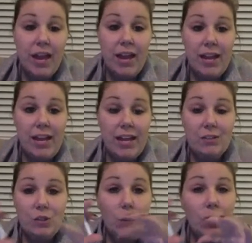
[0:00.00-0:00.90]
And
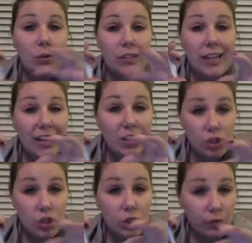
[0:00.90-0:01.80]
so we only had
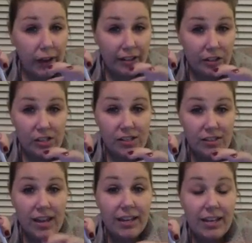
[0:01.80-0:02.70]
2 factors in
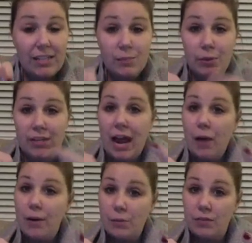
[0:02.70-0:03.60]
that case, but
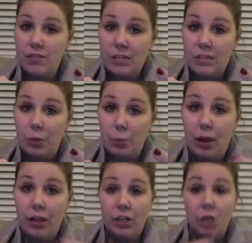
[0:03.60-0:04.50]
now as we've seen with
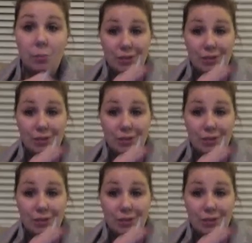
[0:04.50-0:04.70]
polynomials,